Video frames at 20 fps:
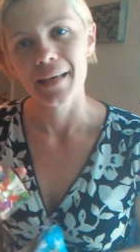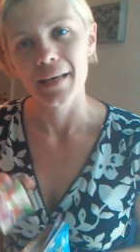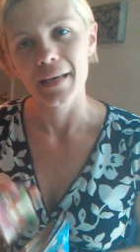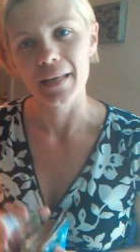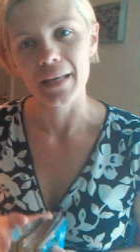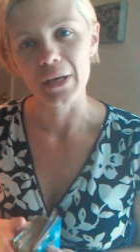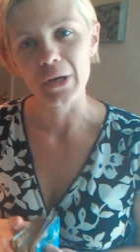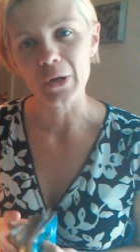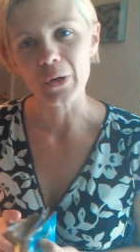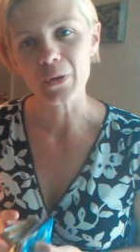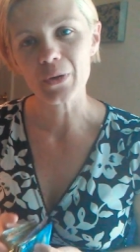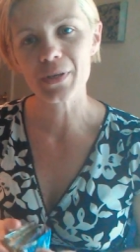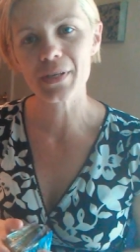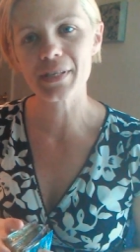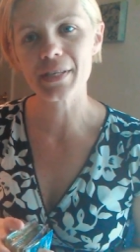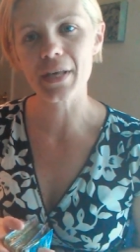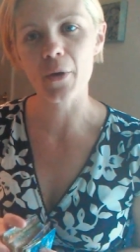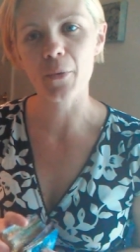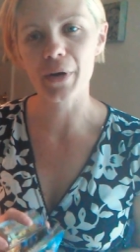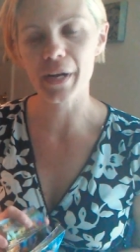Anywho,
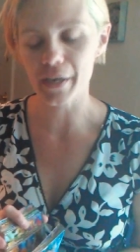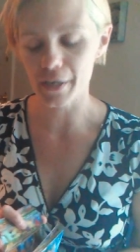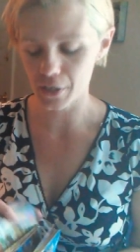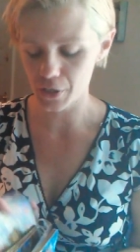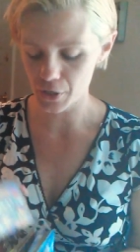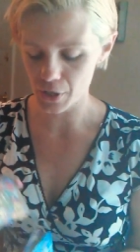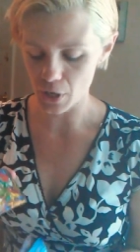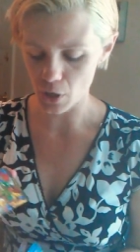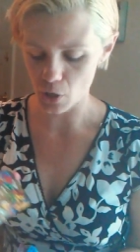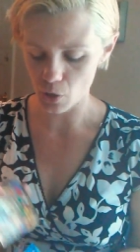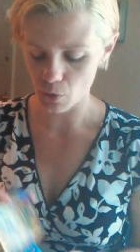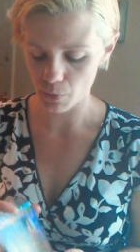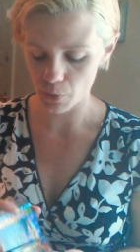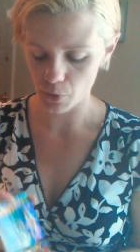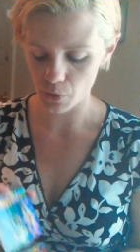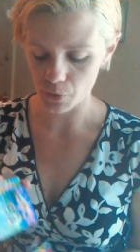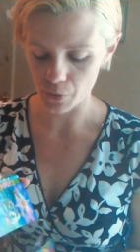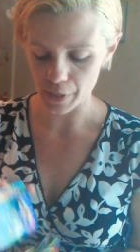so we're here to do the new moon